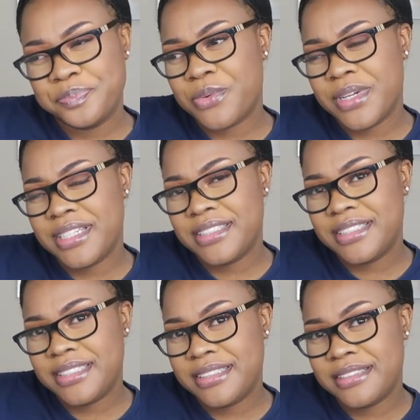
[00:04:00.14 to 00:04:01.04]

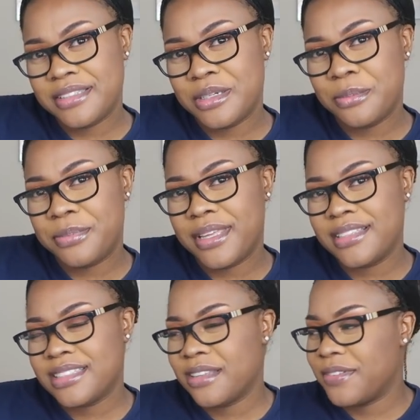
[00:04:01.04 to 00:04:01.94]
cringy, a little
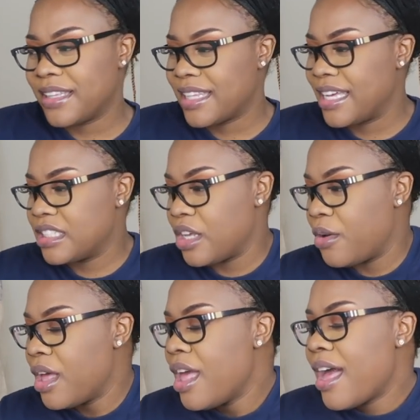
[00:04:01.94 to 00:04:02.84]
bit, stuff like that.
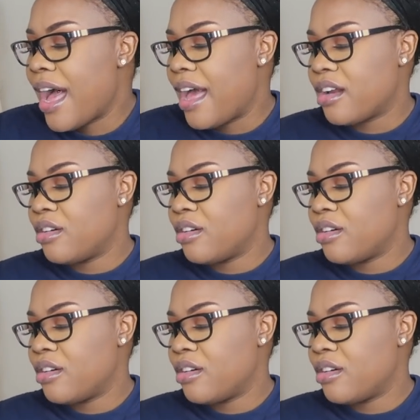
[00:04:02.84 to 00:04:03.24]
So I